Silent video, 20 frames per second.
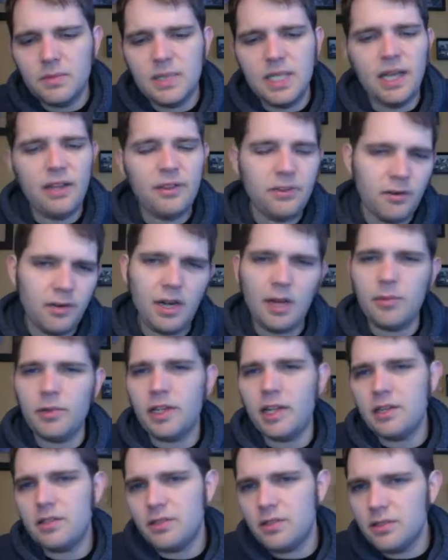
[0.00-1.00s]
death or
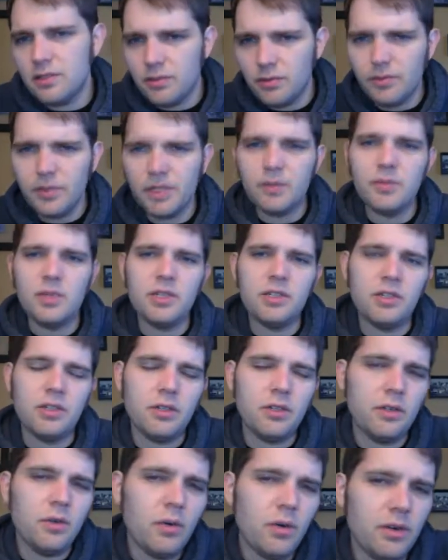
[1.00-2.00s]
complications or
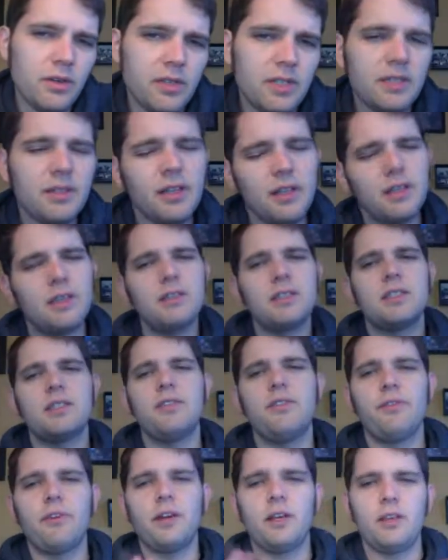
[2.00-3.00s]
readmission, or there's
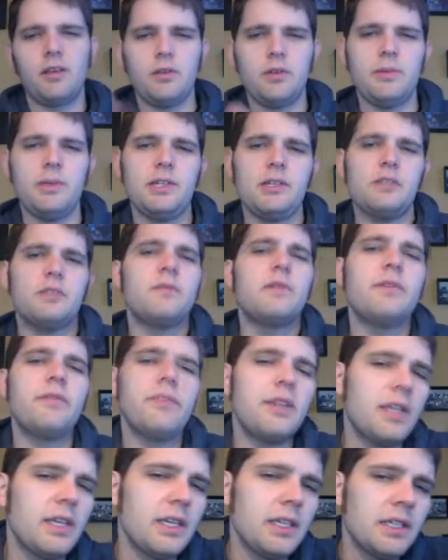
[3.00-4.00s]
different acuity measures for
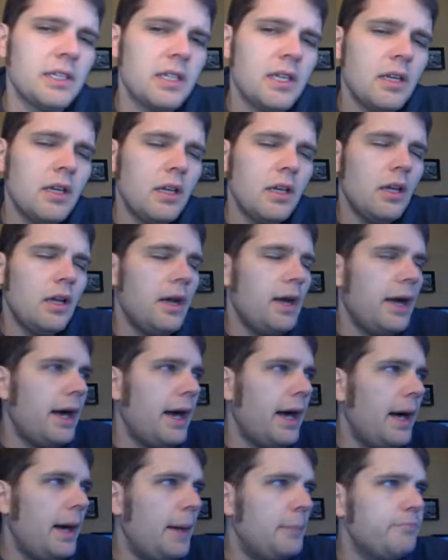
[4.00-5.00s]
different things.
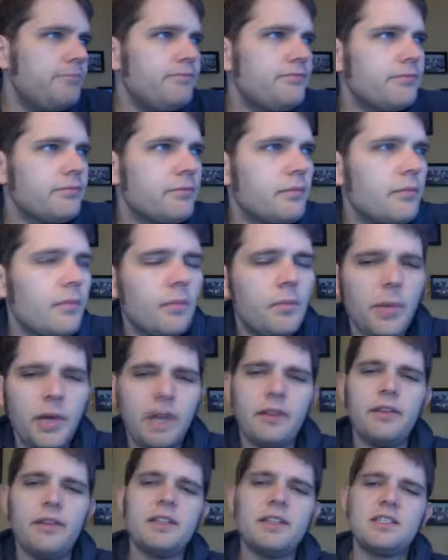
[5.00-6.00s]

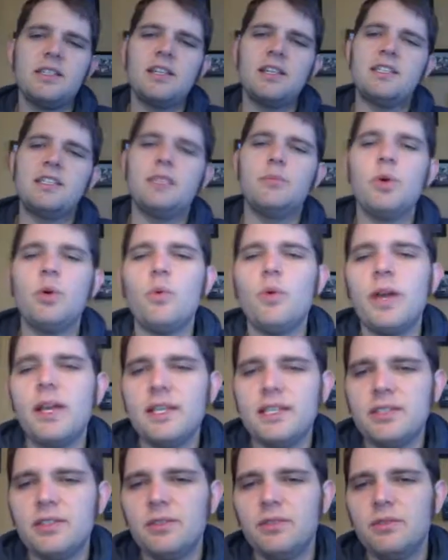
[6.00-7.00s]
But this is a simple
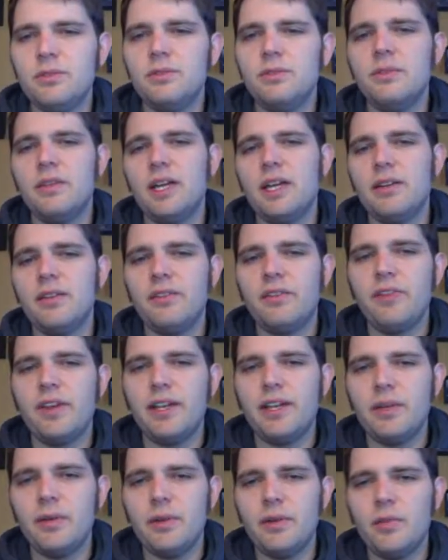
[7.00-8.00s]
way to kind of
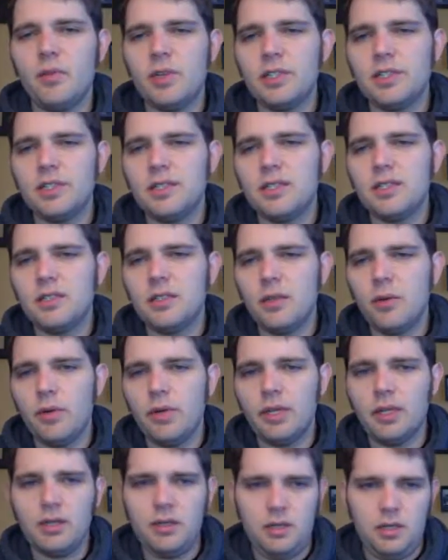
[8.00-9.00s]
evaluate what's
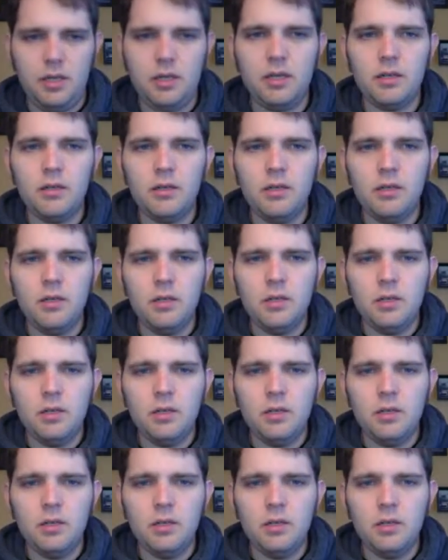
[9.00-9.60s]
going on.